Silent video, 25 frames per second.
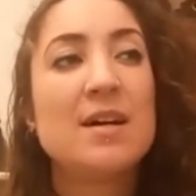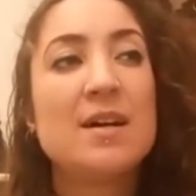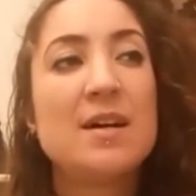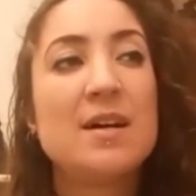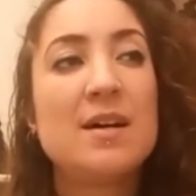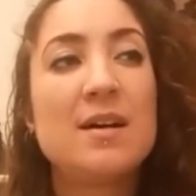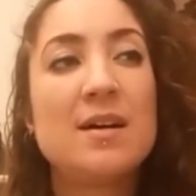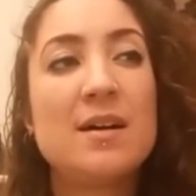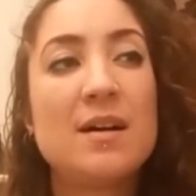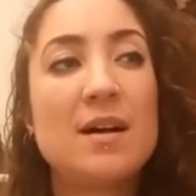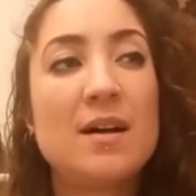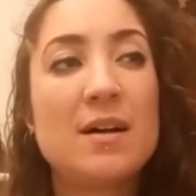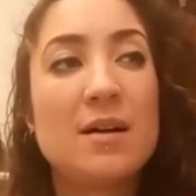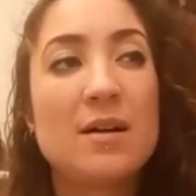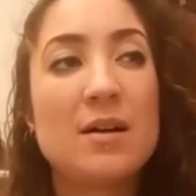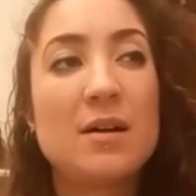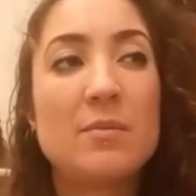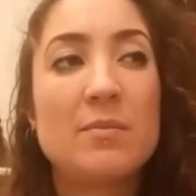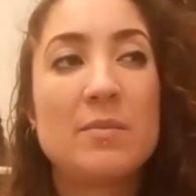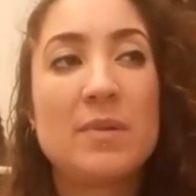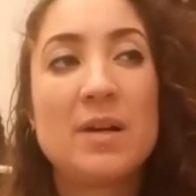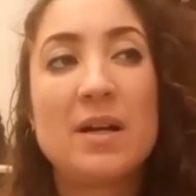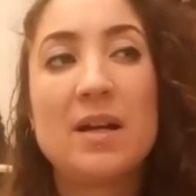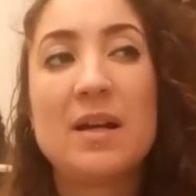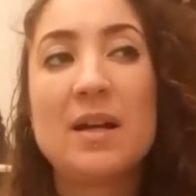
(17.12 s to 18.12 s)

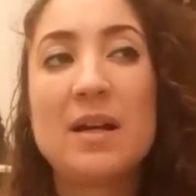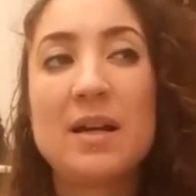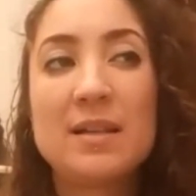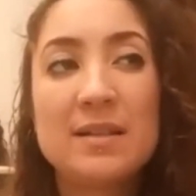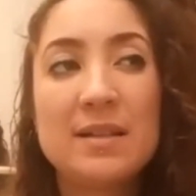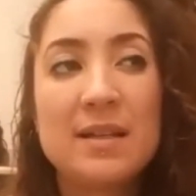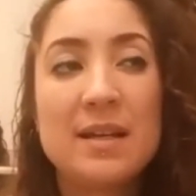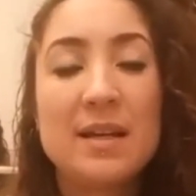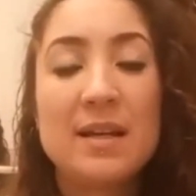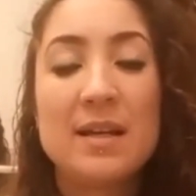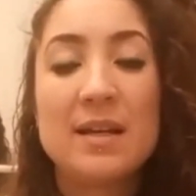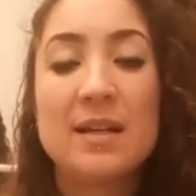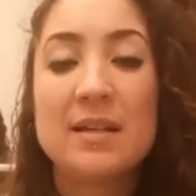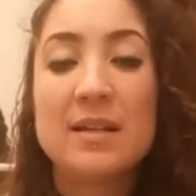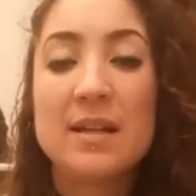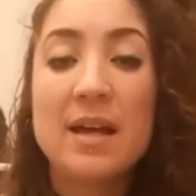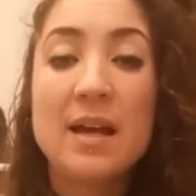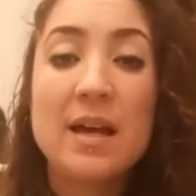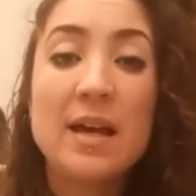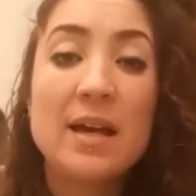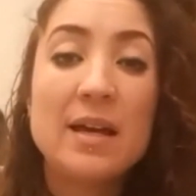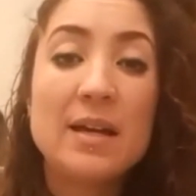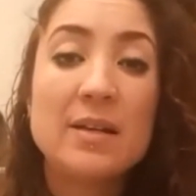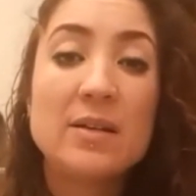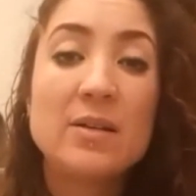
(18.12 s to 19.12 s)
And then
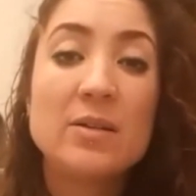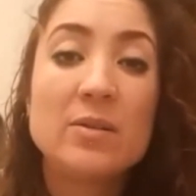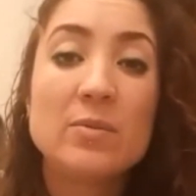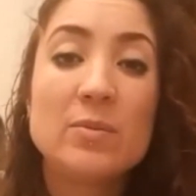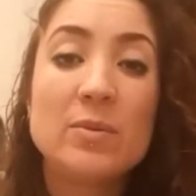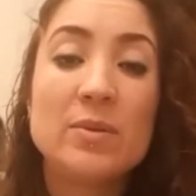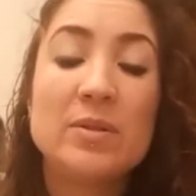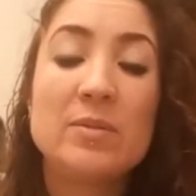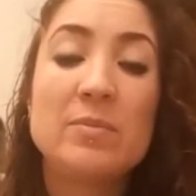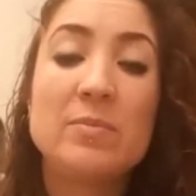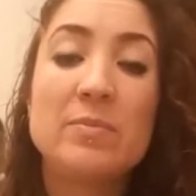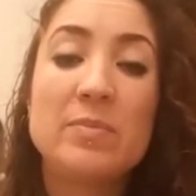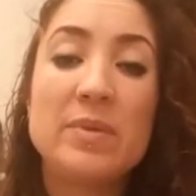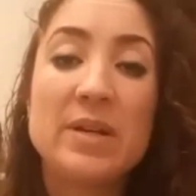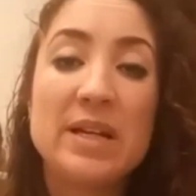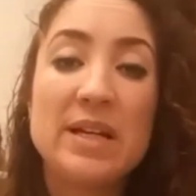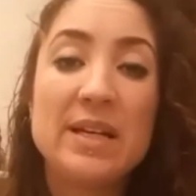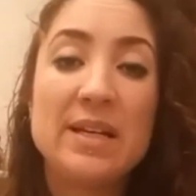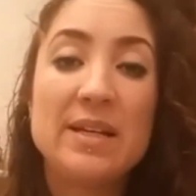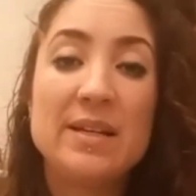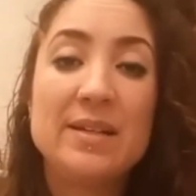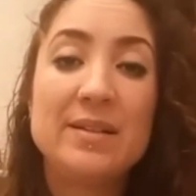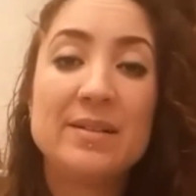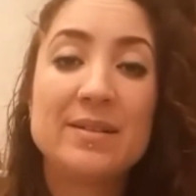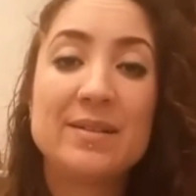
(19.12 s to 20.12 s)
N would
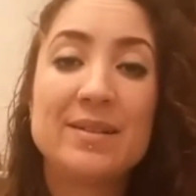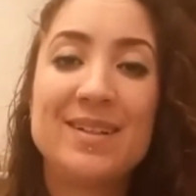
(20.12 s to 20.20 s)
be